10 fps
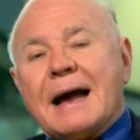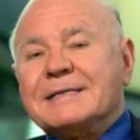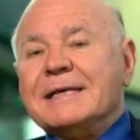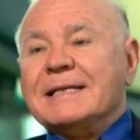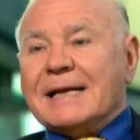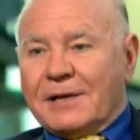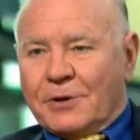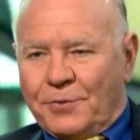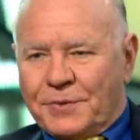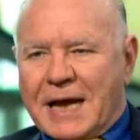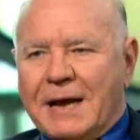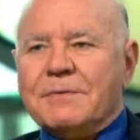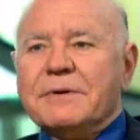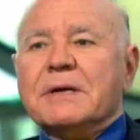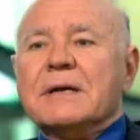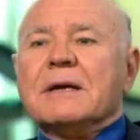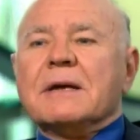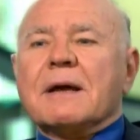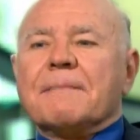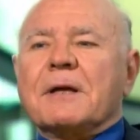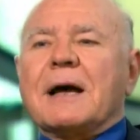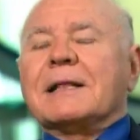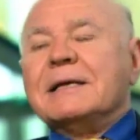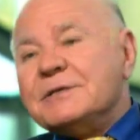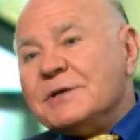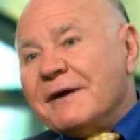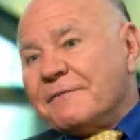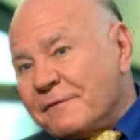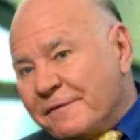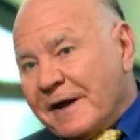I think they'll go down, but at least you have the